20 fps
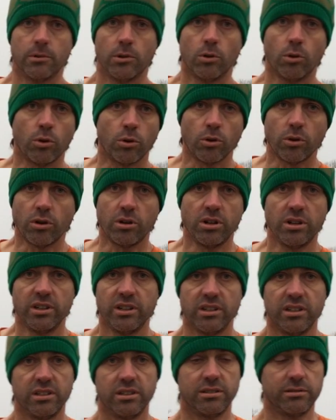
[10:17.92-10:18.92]
Or
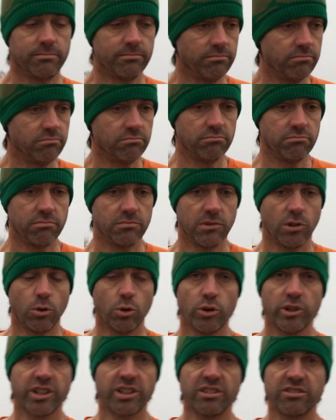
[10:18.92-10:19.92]

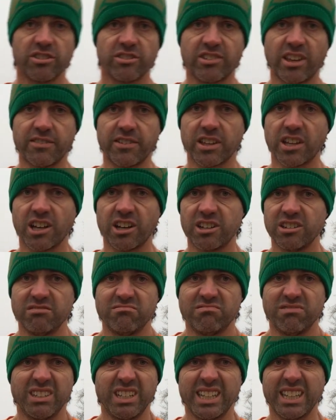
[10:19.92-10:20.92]
you could just have a go at
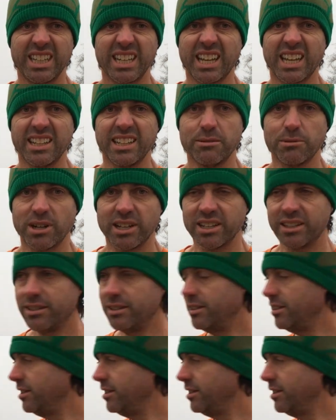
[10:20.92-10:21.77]
hitting it anyway.